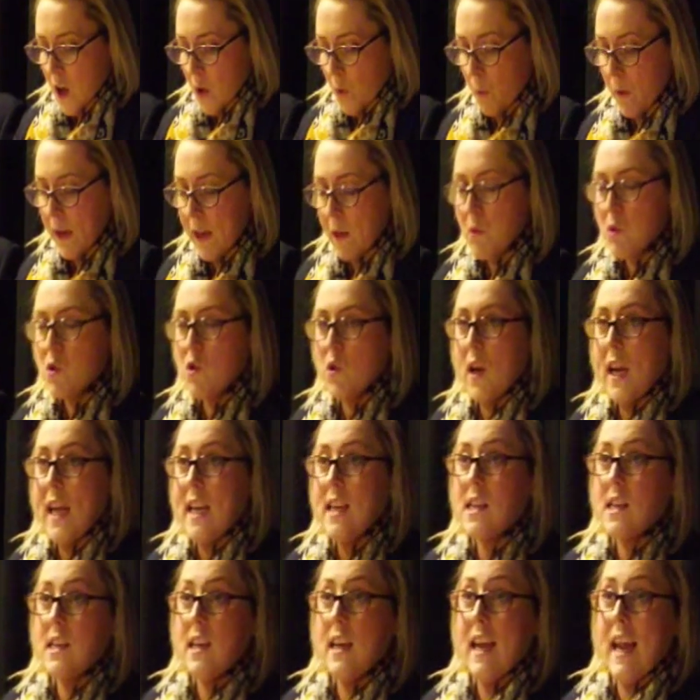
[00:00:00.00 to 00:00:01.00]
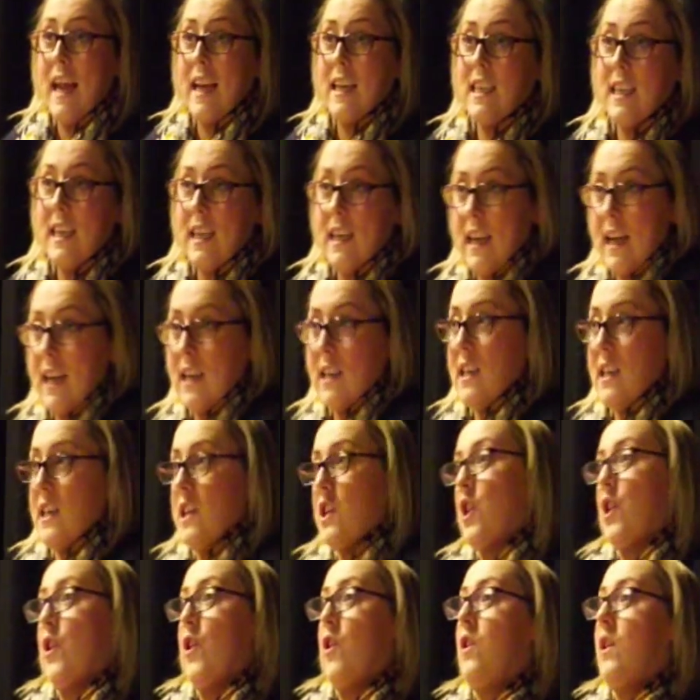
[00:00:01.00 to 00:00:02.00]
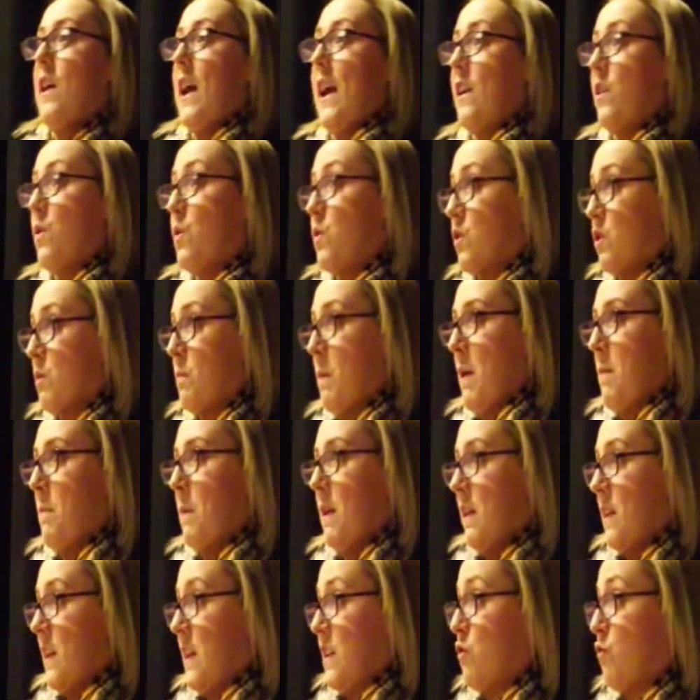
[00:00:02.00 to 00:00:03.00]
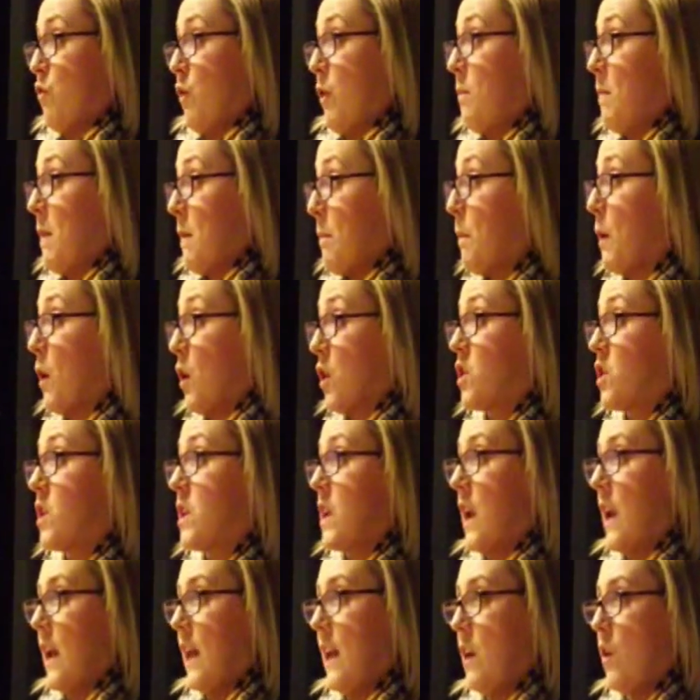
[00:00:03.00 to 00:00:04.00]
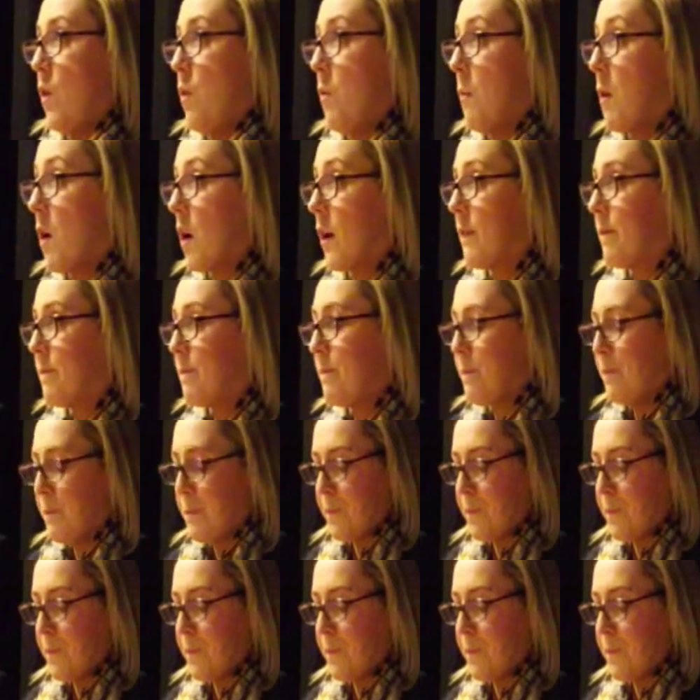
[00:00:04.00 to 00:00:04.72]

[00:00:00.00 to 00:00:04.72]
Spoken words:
When he was released in 1992, I know there's people in this room that personally know Martin,